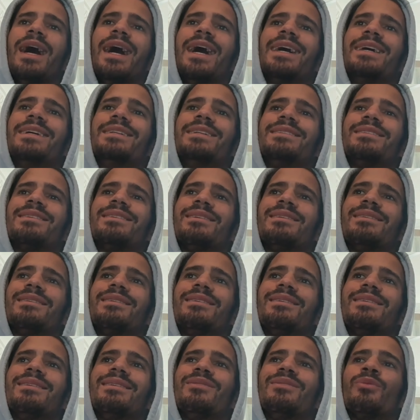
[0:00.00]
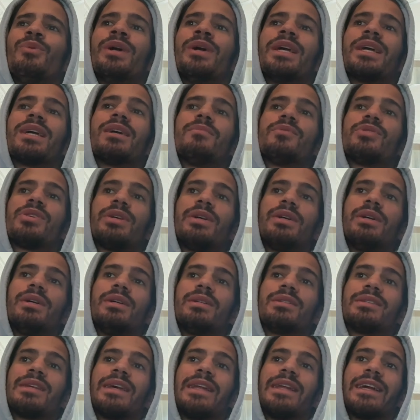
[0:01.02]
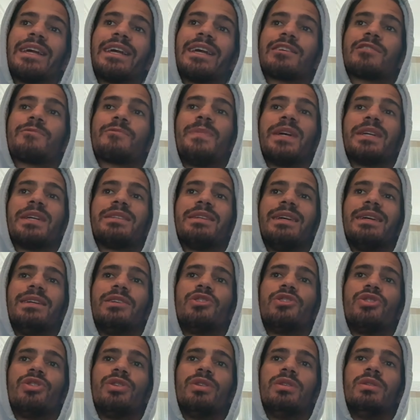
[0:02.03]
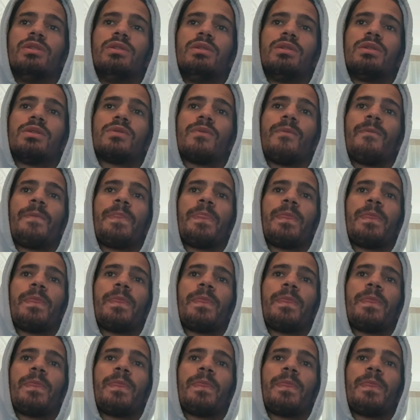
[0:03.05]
And when it comes to setting expectations,